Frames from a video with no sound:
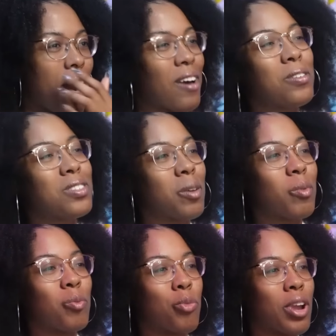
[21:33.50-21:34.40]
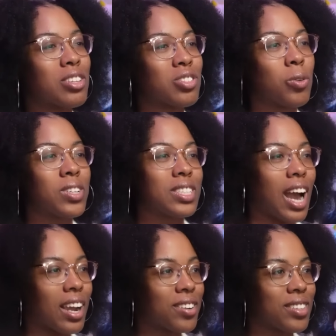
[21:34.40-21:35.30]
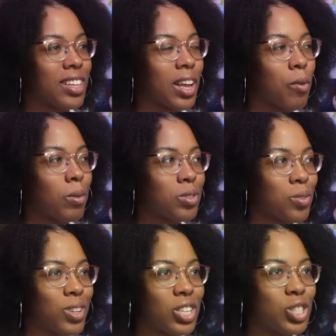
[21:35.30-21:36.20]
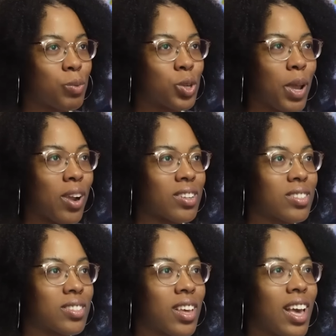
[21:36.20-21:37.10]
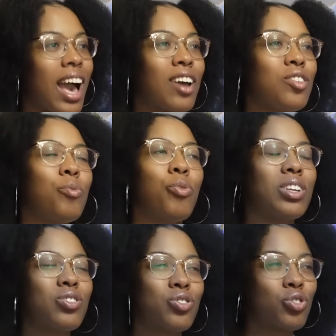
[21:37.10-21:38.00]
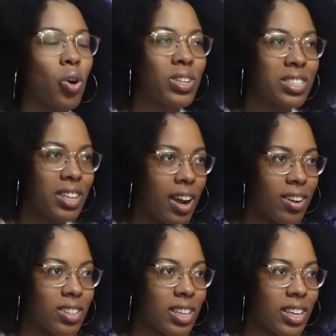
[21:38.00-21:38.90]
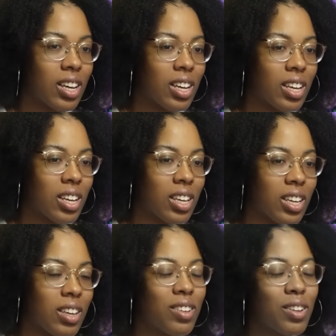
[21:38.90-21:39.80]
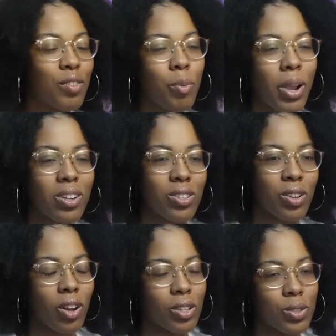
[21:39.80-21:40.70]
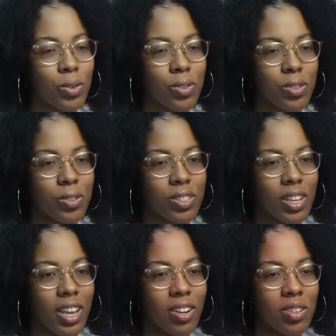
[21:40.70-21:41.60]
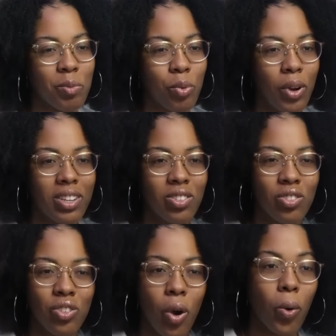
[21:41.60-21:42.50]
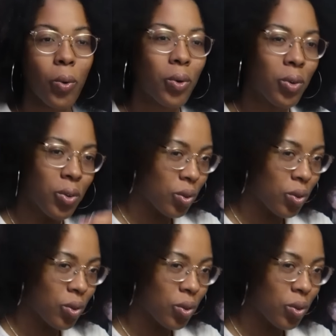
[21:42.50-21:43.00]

how does someone break so entirely? Like, what was your relationship with your parents? How do you break so entirely? Even if your parents are non sorcerers, like, how do you break so.